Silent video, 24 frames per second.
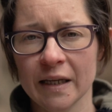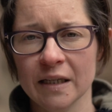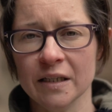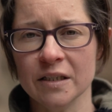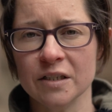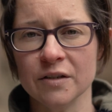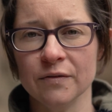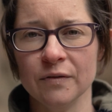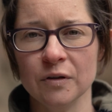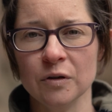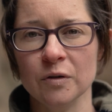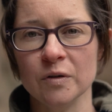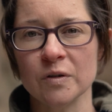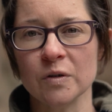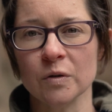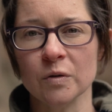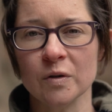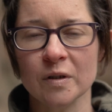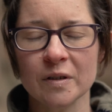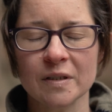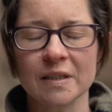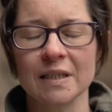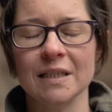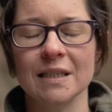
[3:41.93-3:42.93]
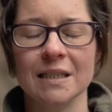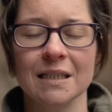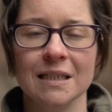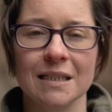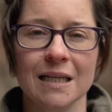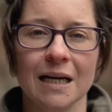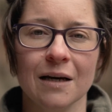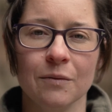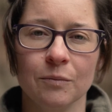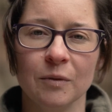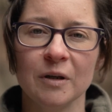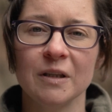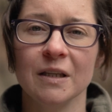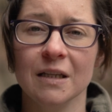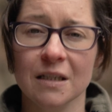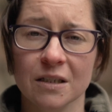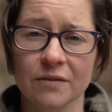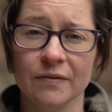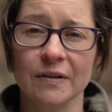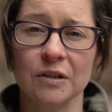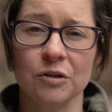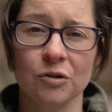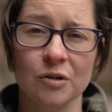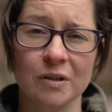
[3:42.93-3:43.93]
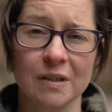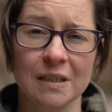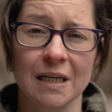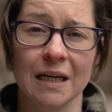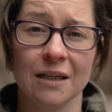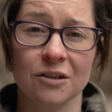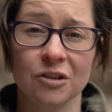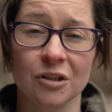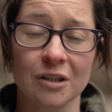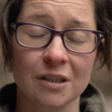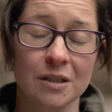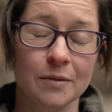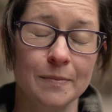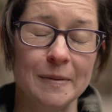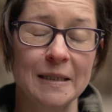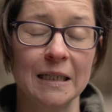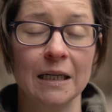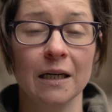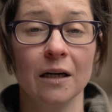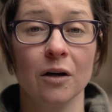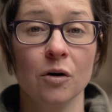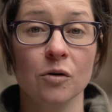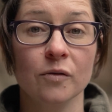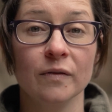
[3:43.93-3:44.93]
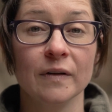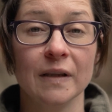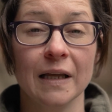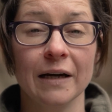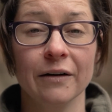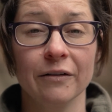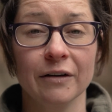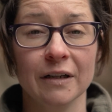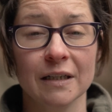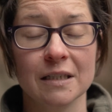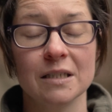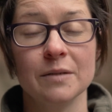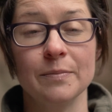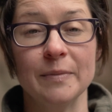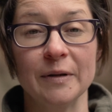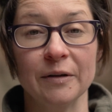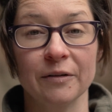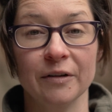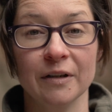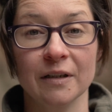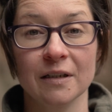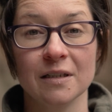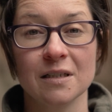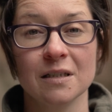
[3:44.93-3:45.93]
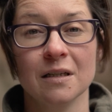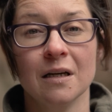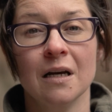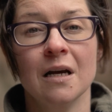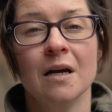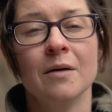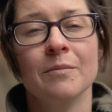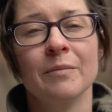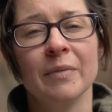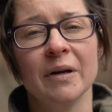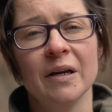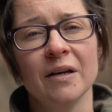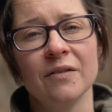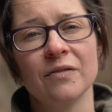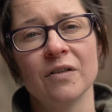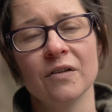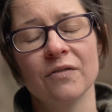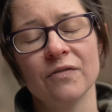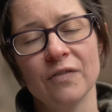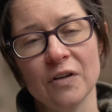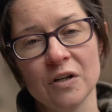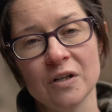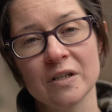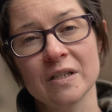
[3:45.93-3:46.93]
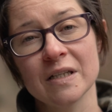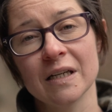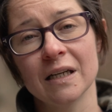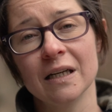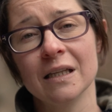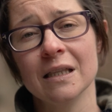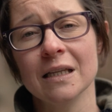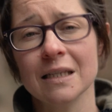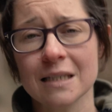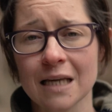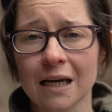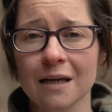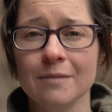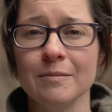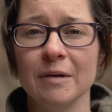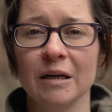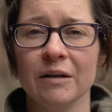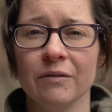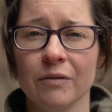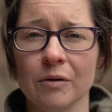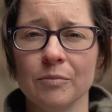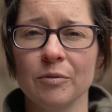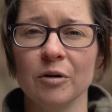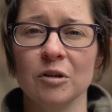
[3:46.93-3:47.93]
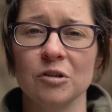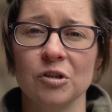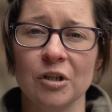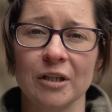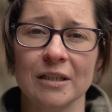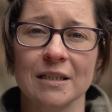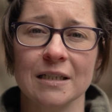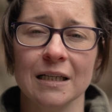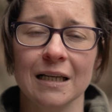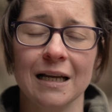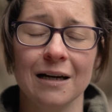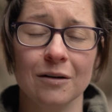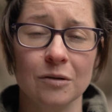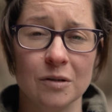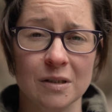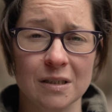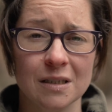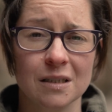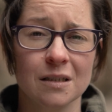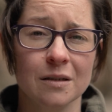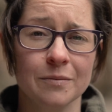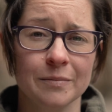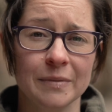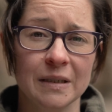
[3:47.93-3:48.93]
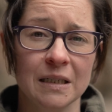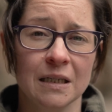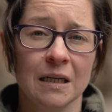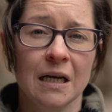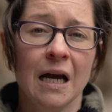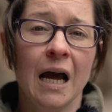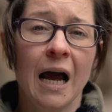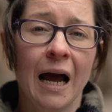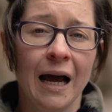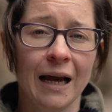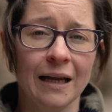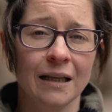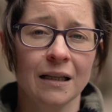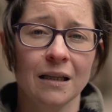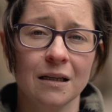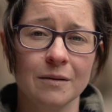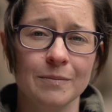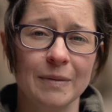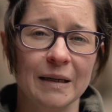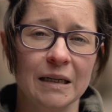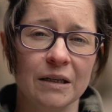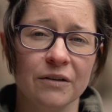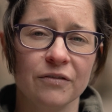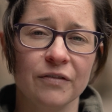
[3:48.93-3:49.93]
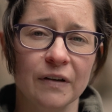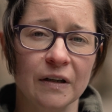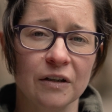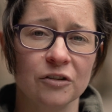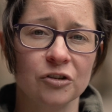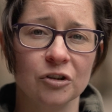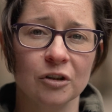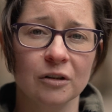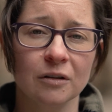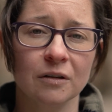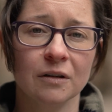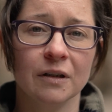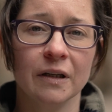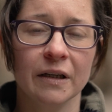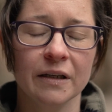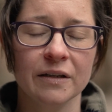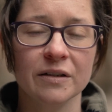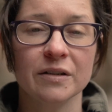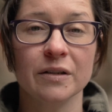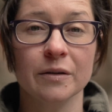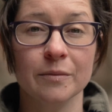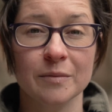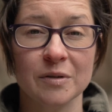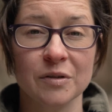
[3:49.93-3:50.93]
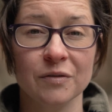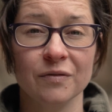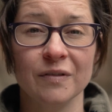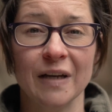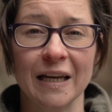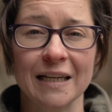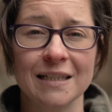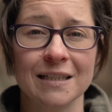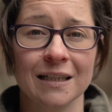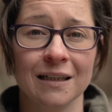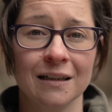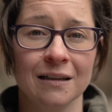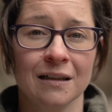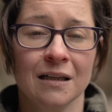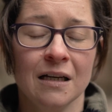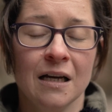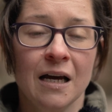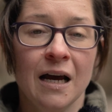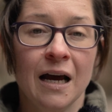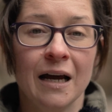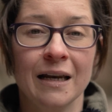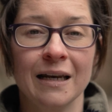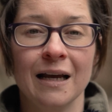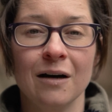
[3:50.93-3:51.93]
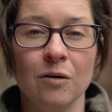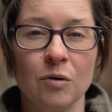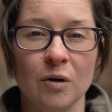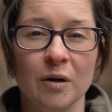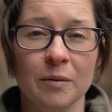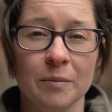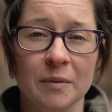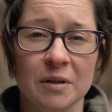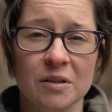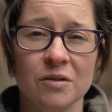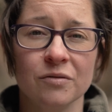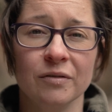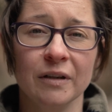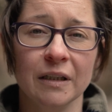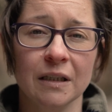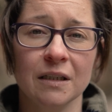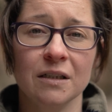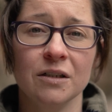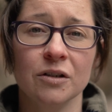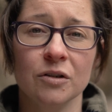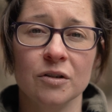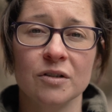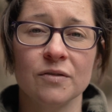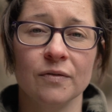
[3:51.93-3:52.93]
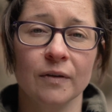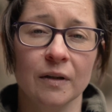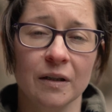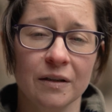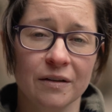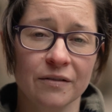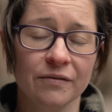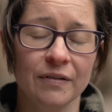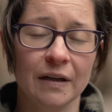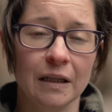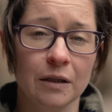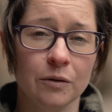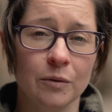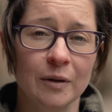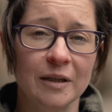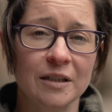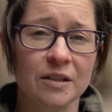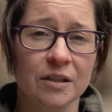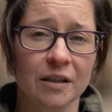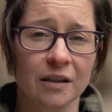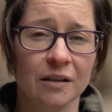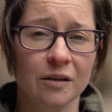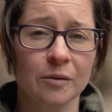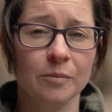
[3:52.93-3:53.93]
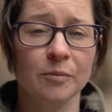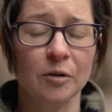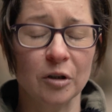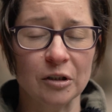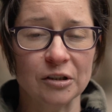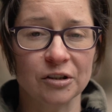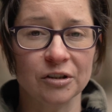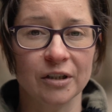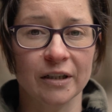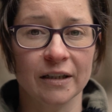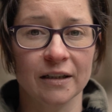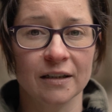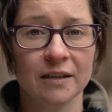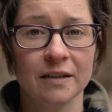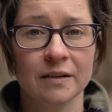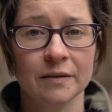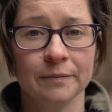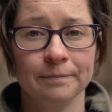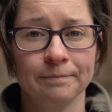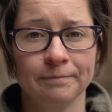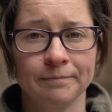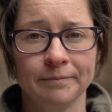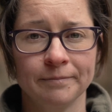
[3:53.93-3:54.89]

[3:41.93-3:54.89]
interviews or sitting down with individuals and actually speaking over their experience. But if the funding and the timing of your project allows, this can be highly beneficial in terms of getting an outcome that's really useful in evaluating your project.